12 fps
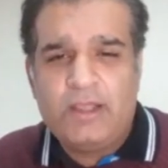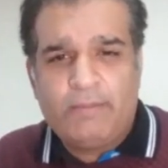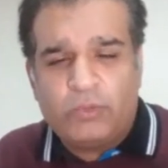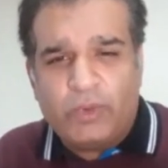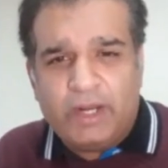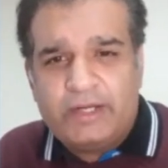
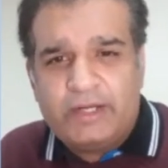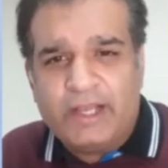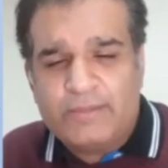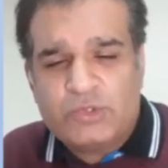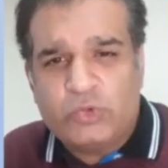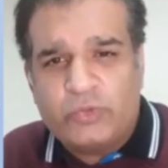but when it
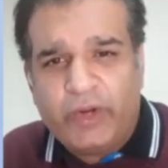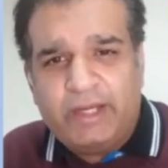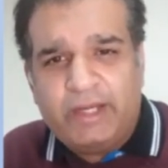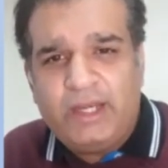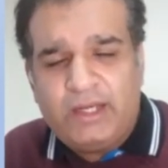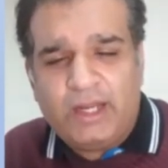comes to
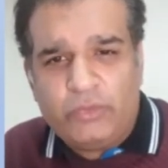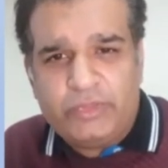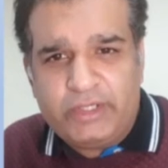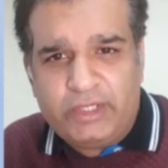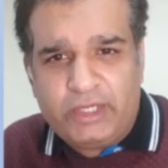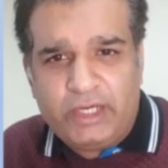writing down
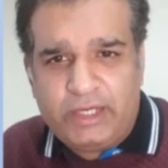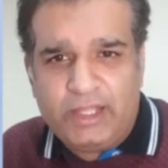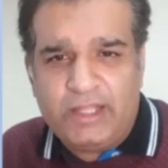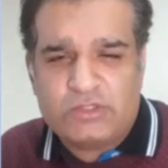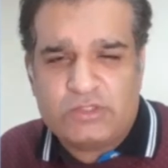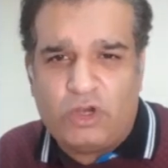the
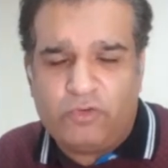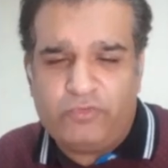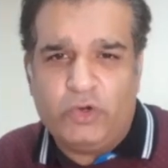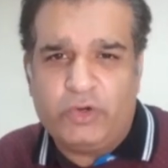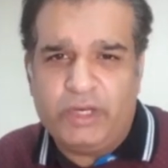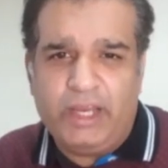details of
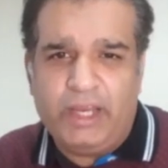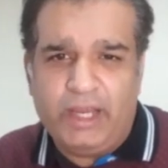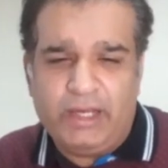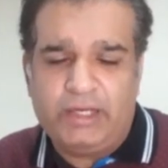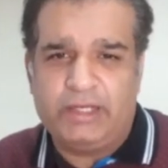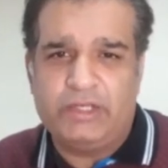your
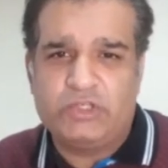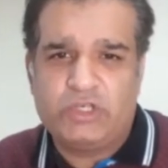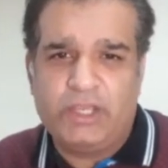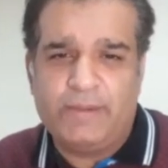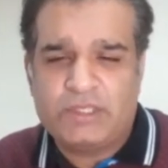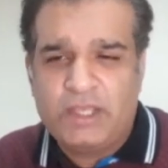
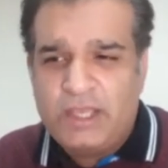internships